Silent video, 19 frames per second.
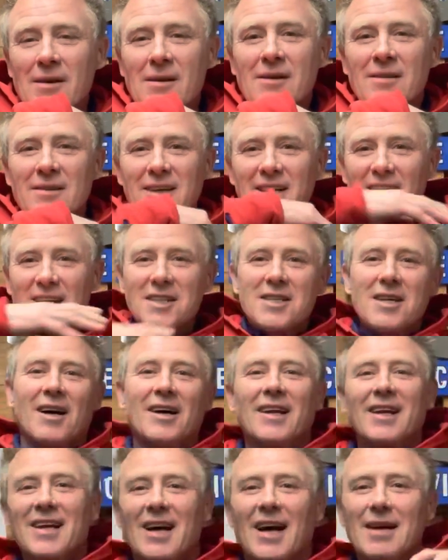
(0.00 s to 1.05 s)
these kind
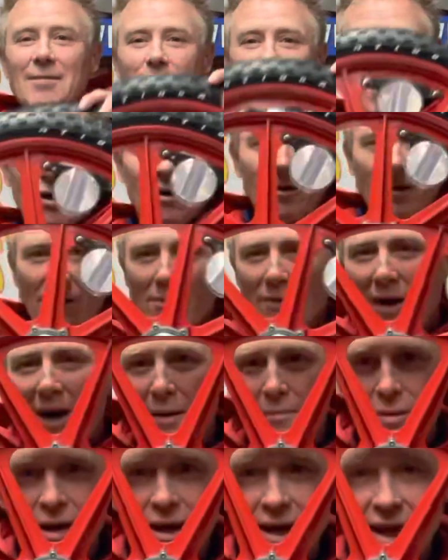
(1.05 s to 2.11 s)
of came along quite
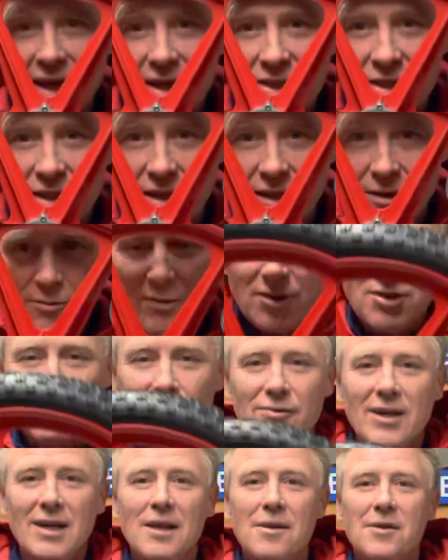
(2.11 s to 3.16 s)
by accident. I wasn't
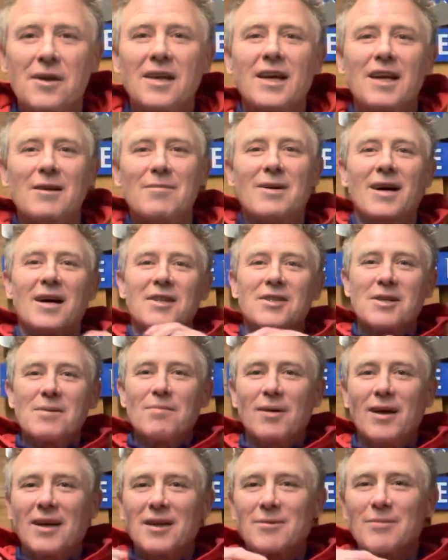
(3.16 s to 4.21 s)
really thinking about
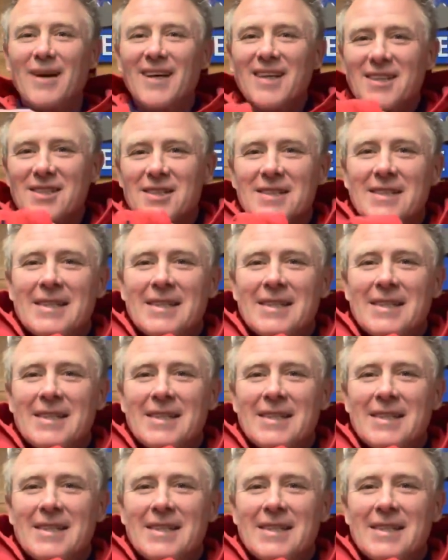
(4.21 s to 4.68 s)
Simplex mags,